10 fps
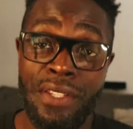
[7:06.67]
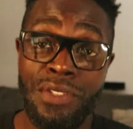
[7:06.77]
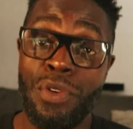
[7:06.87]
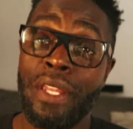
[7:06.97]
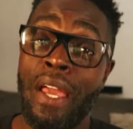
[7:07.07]
So you're
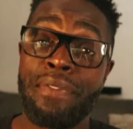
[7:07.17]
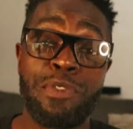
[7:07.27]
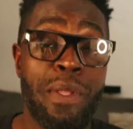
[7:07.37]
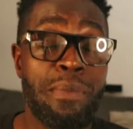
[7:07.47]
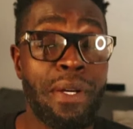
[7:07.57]
going to have to
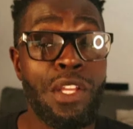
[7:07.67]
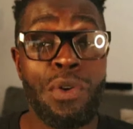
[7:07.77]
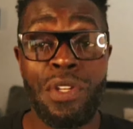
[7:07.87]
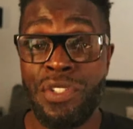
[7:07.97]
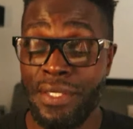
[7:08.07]
spend money on
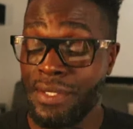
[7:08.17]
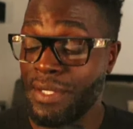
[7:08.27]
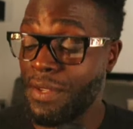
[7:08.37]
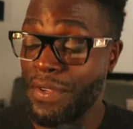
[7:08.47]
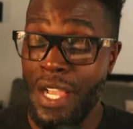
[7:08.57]
injectors. The
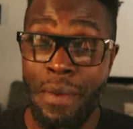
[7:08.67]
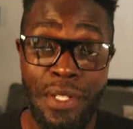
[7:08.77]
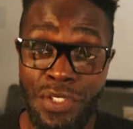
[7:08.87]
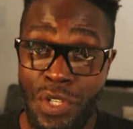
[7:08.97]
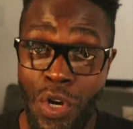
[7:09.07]
different companies
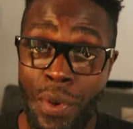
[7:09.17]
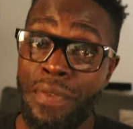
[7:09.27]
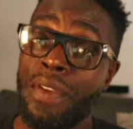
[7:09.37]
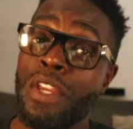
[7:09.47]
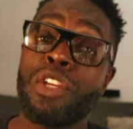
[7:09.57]
to go with,
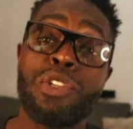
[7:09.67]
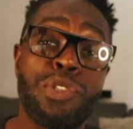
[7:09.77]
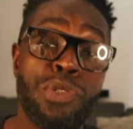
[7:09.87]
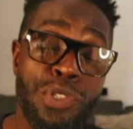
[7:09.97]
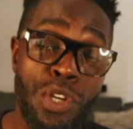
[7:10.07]
you
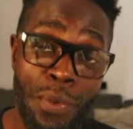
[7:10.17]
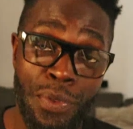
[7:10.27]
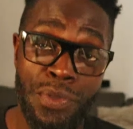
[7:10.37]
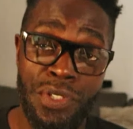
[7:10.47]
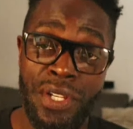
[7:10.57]
choose to go with
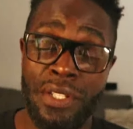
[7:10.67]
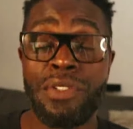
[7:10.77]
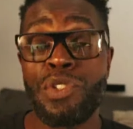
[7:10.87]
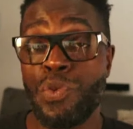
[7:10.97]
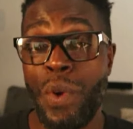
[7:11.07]
those injectors.
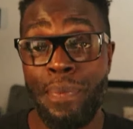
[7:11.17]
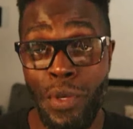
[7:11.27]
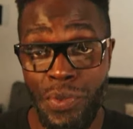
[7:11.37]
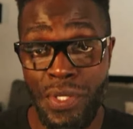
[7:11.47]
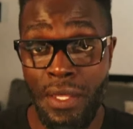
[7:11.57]
You swap
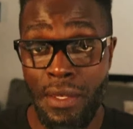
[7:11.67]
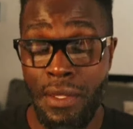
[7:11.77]
those in.